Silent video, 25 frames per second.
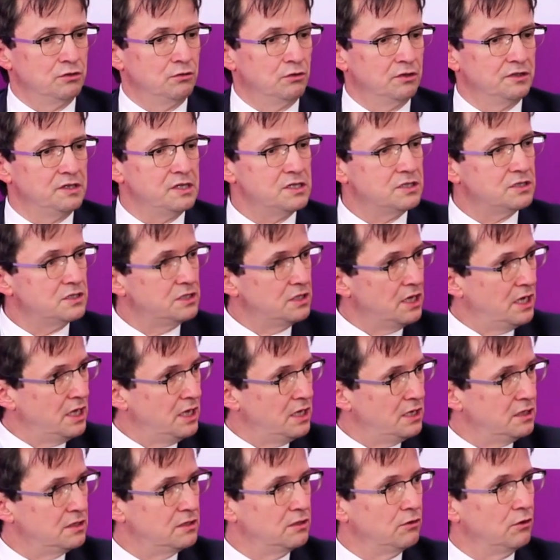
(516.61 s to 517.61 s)
or the
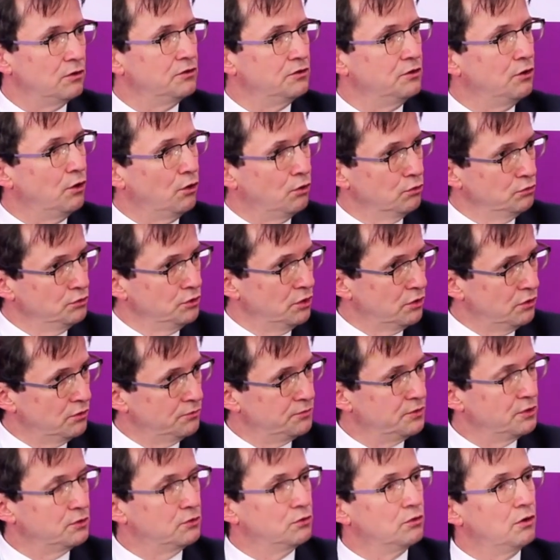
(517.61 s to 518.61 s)
state or the owner of
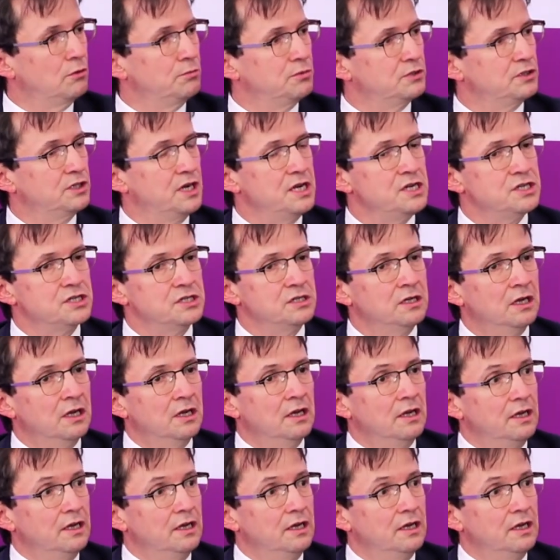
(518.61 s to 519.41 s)
the corporation